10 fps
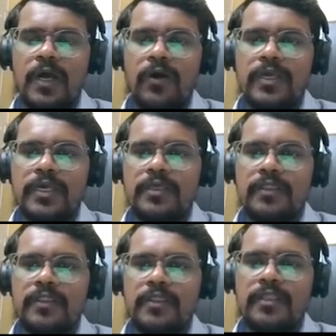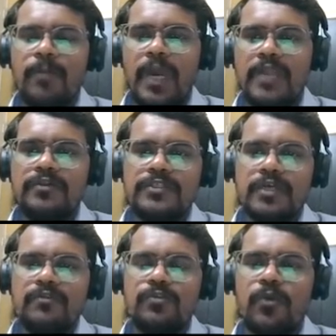Okay, the managed
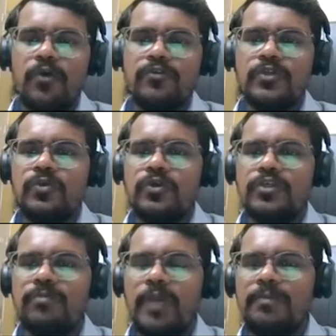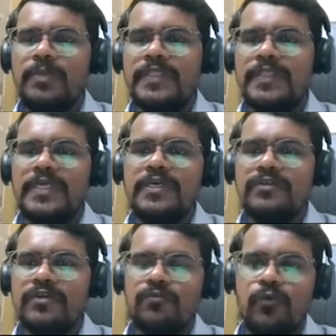service project duration might be 3
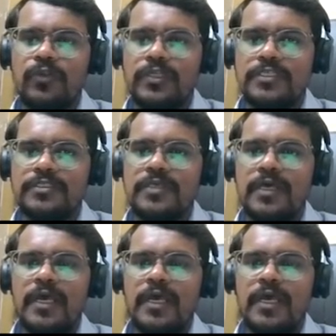years or 4 years,